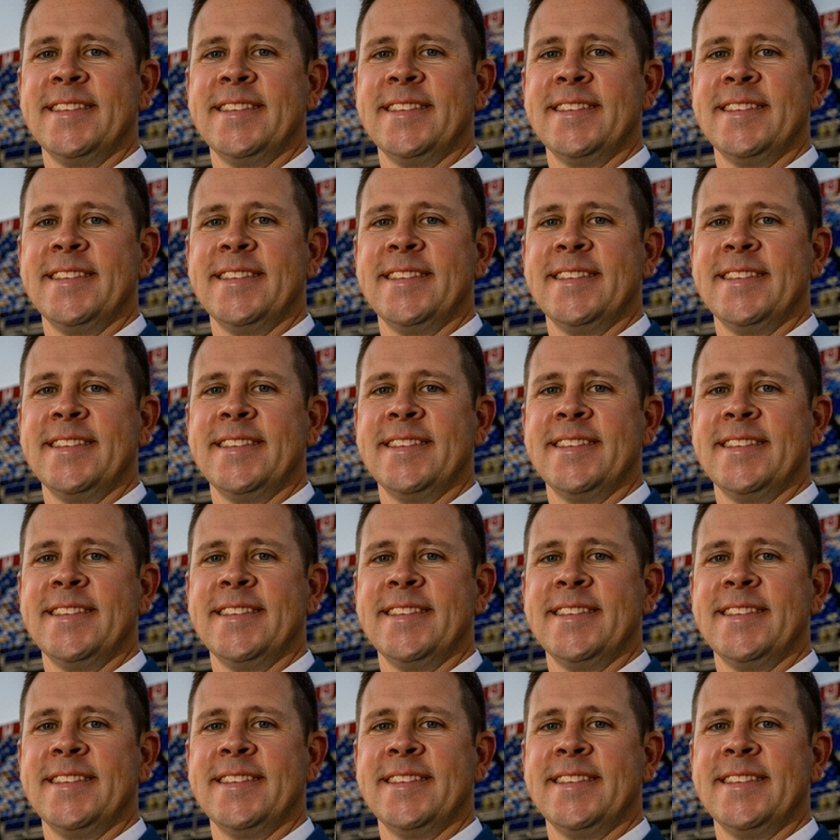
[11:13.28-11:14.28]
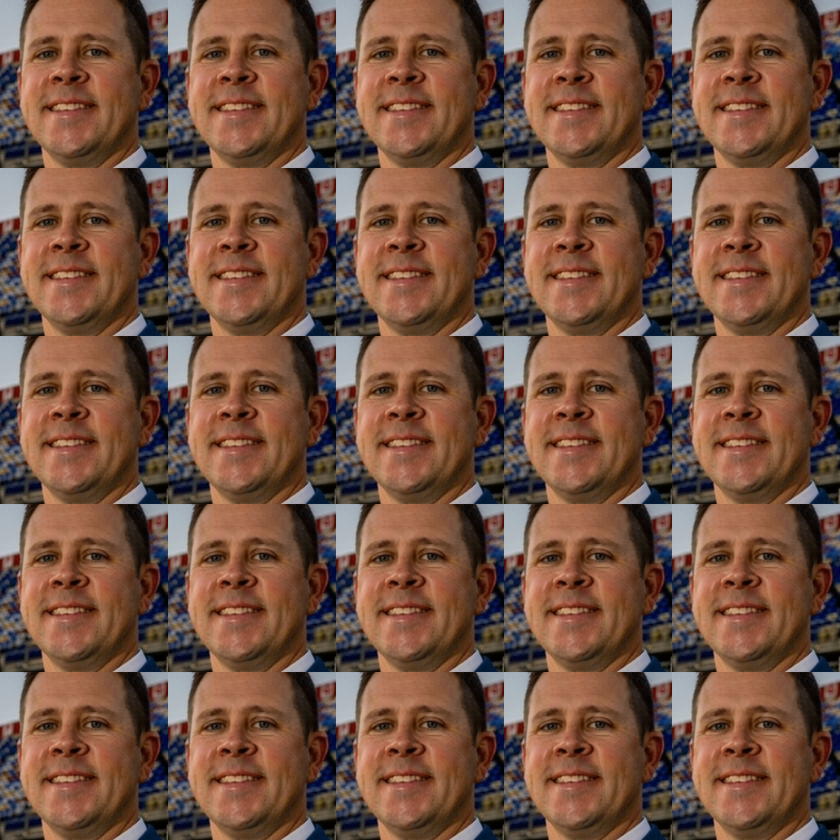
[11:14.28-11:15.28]

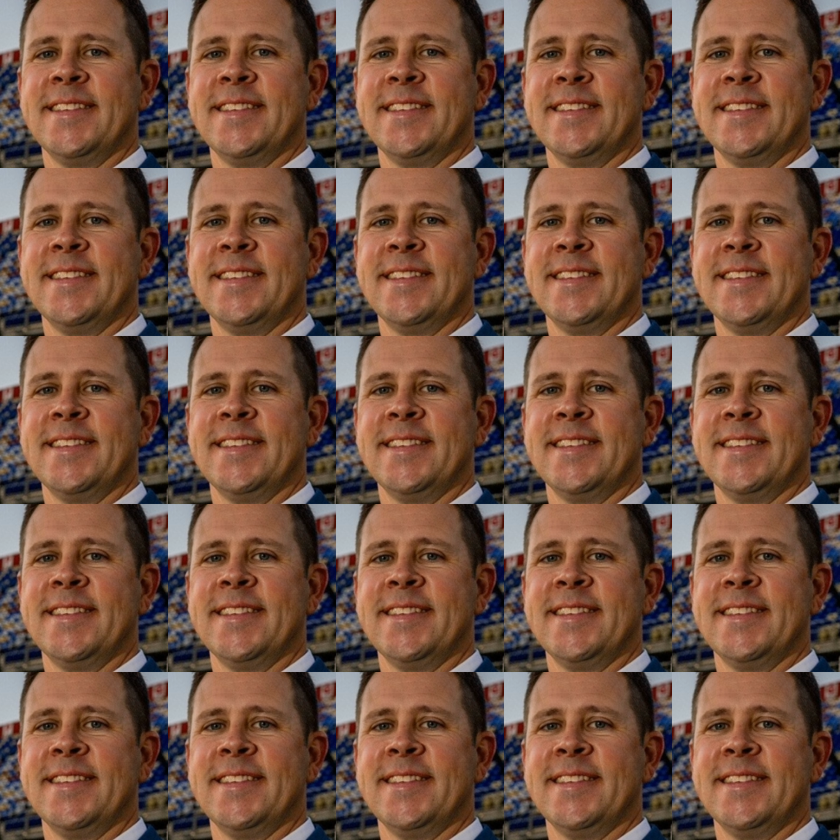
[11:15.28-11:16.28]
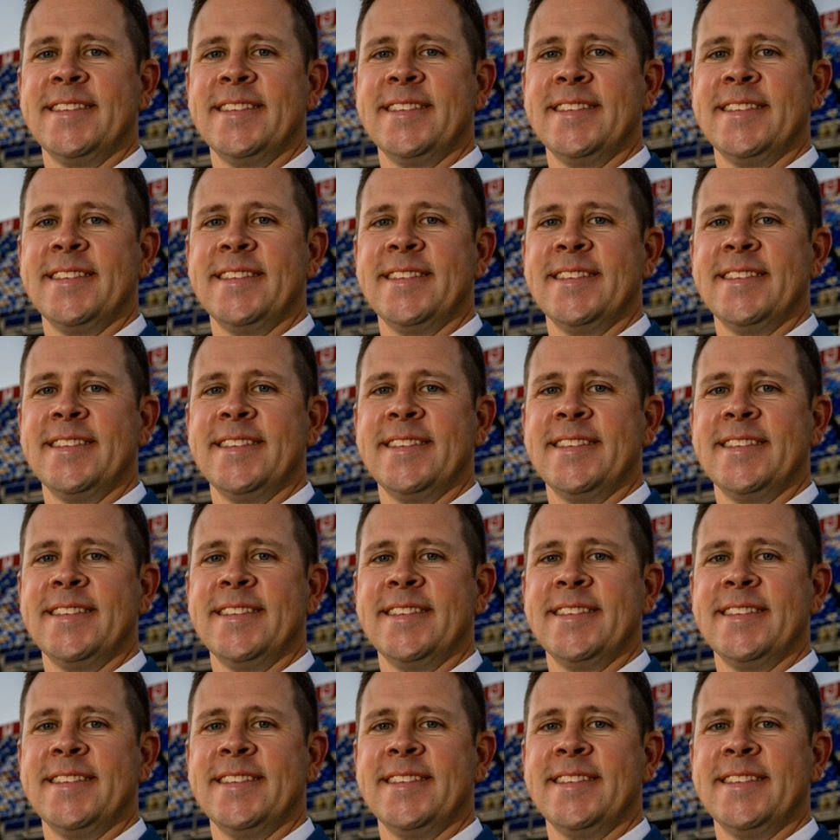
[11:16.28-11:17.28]

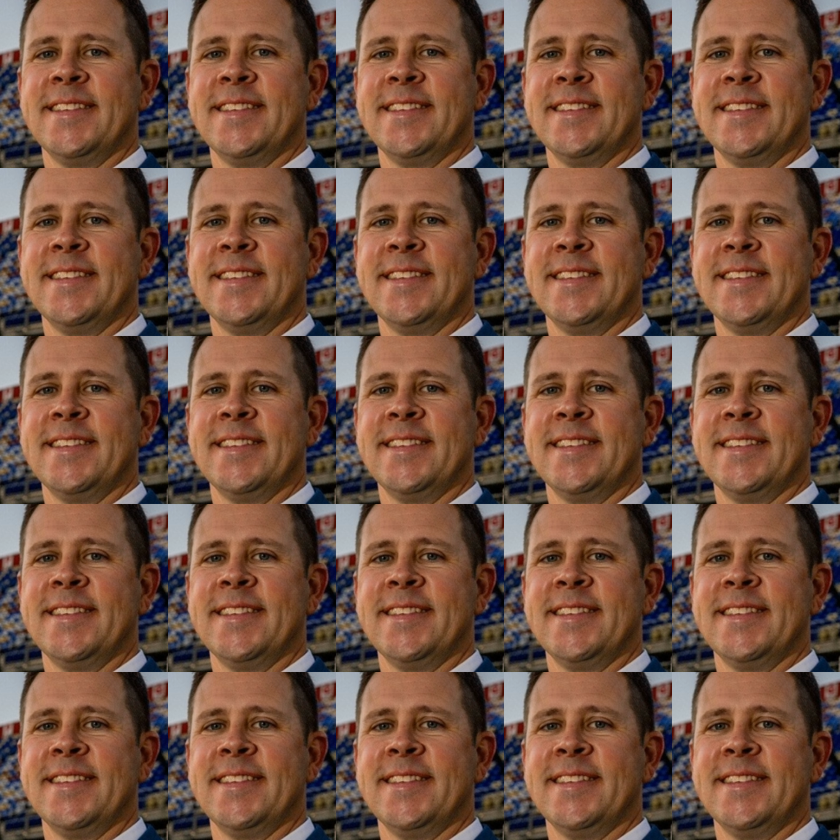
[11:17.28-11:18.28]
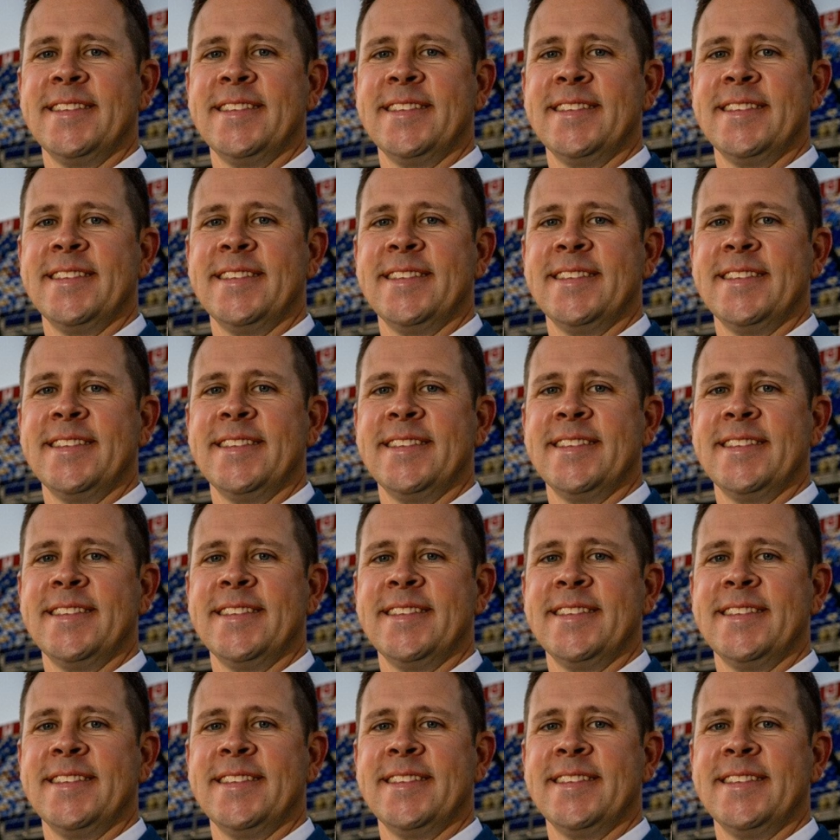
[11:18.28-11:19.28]

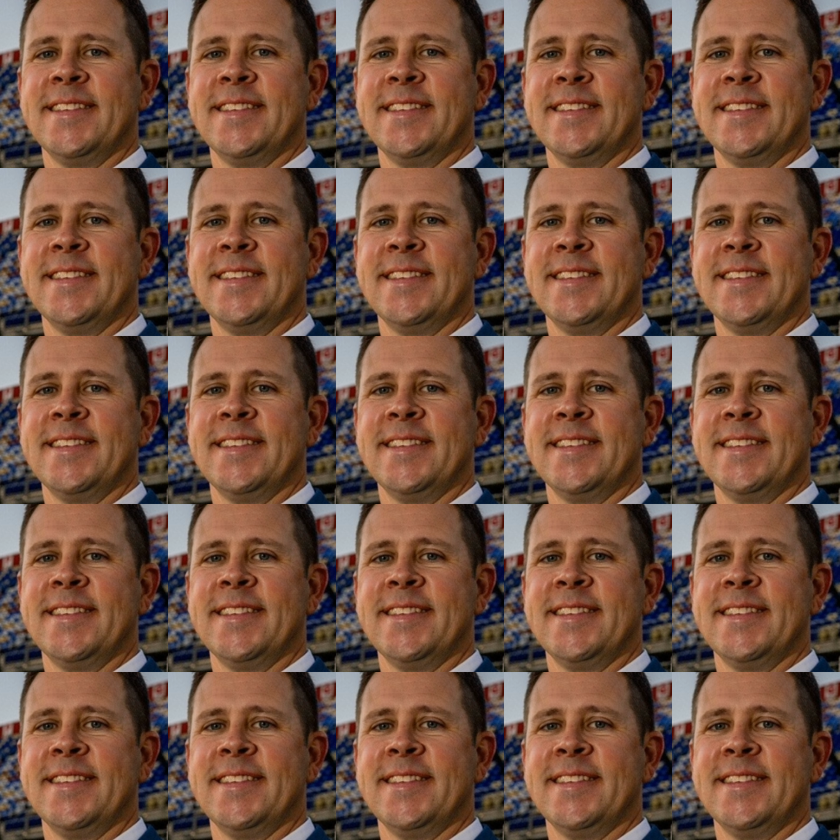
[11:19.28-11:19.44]
(no lip movement)